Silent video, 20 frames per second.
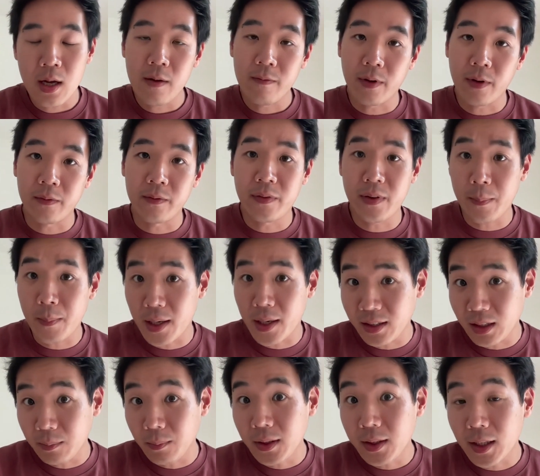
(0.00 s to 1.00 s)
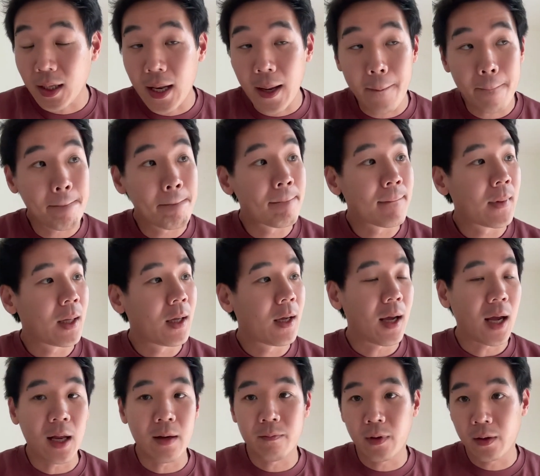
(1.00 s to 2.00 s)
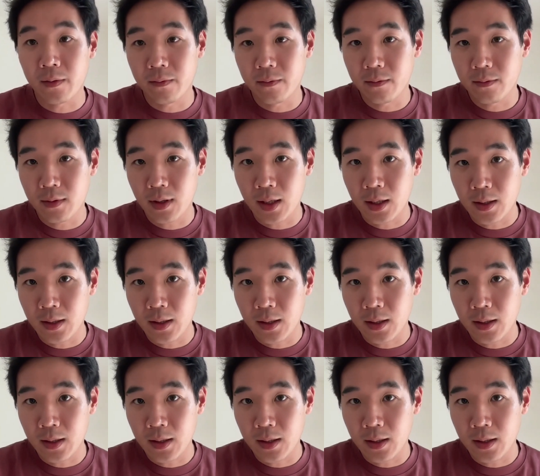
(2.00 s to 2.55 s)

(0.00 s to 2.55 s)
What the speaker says: one with MIT Media Lab and one